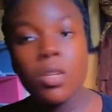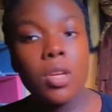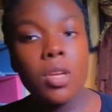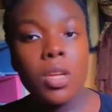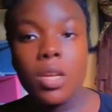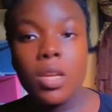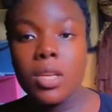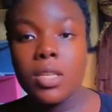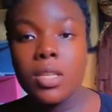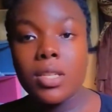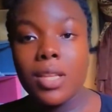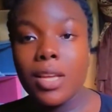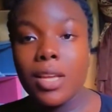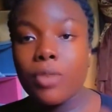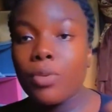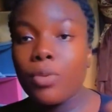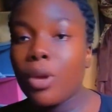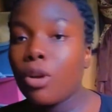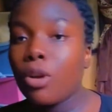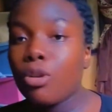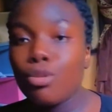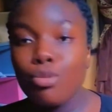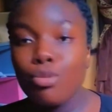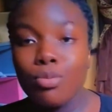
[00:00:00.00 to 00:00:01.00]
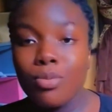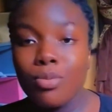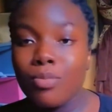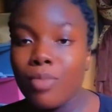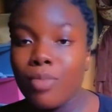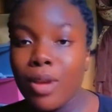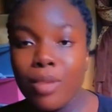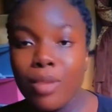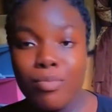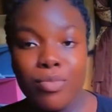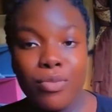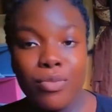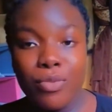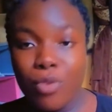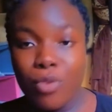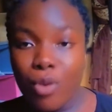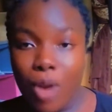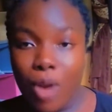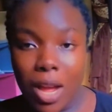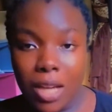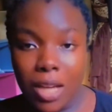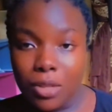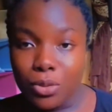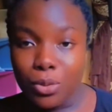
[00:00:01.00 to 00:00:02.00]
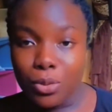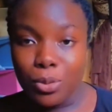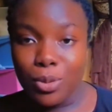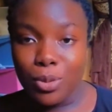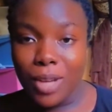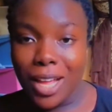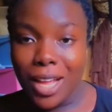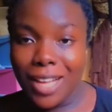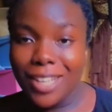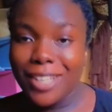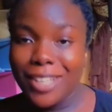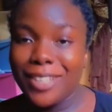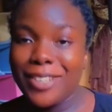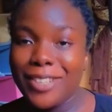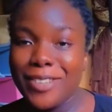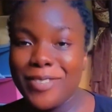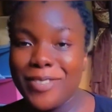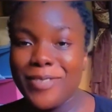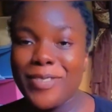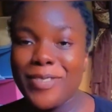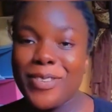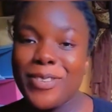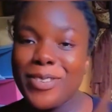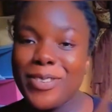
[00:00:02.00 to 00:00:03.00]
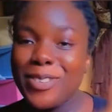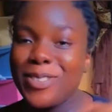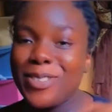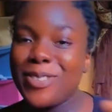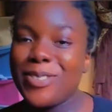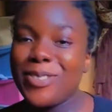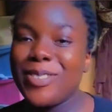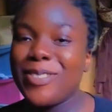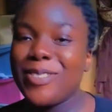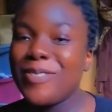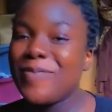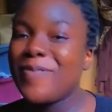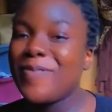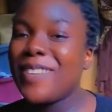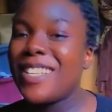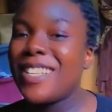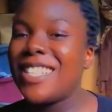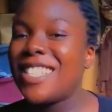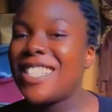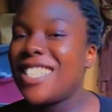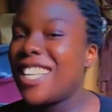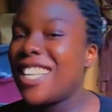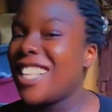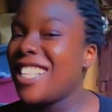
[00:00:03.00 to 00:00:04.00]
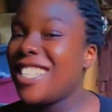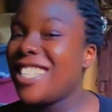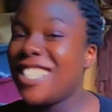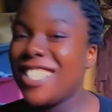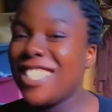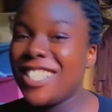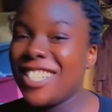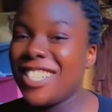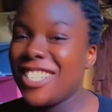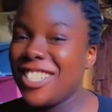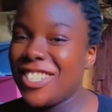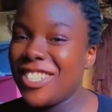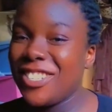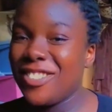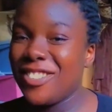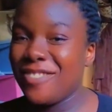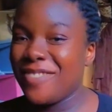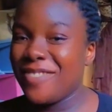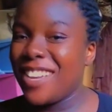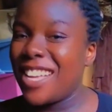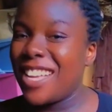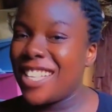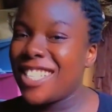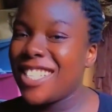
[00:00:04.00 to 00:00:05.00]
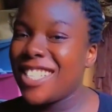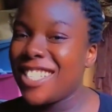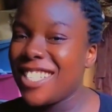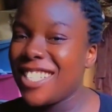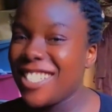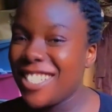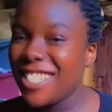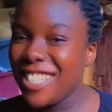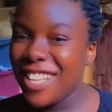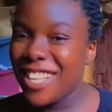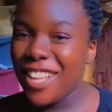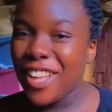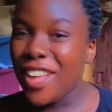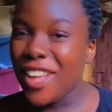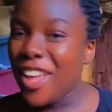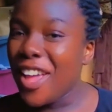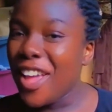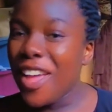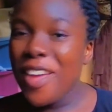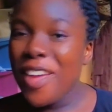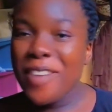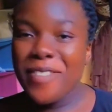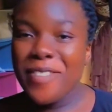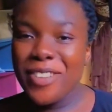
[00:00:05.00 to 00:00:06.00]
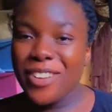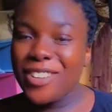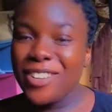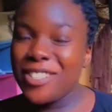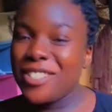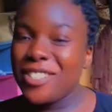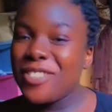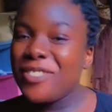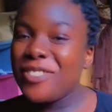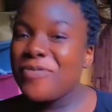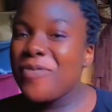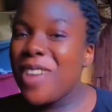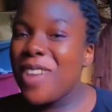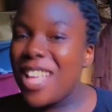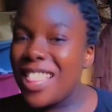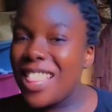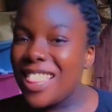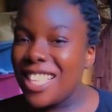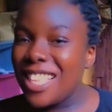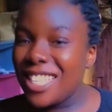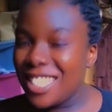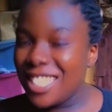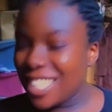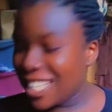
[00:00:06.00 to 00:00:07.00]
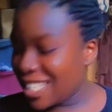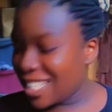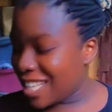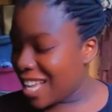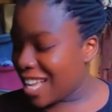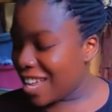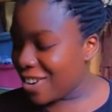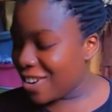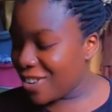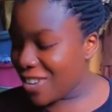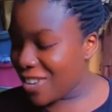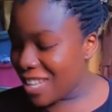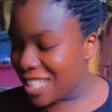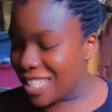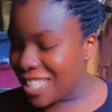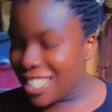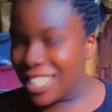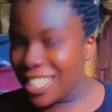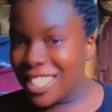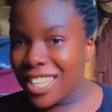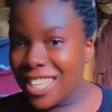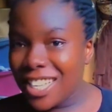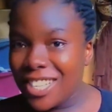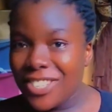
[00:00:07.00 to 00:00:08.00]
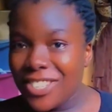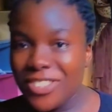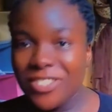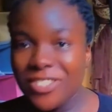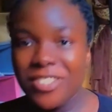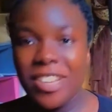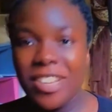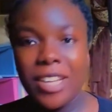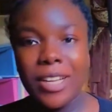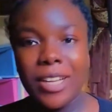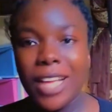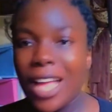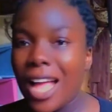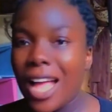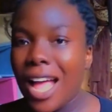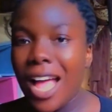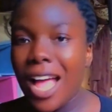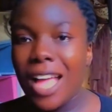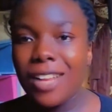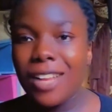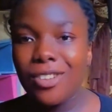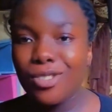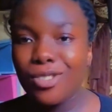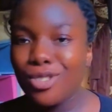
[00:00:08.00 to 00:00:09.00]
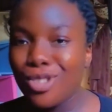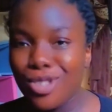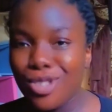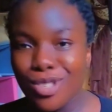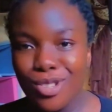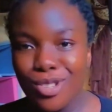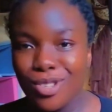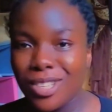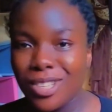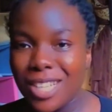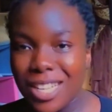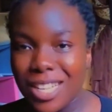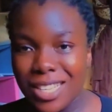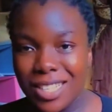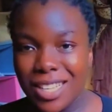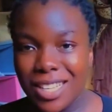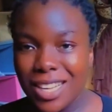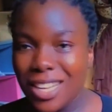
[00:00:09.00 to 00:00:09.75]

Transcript: it's like we are going to be buying beforehand. Like, if you're going to give birth, that's 3 years. You buy it this year. Because the way things are skyrocketing in Nigeria, I don't just understand.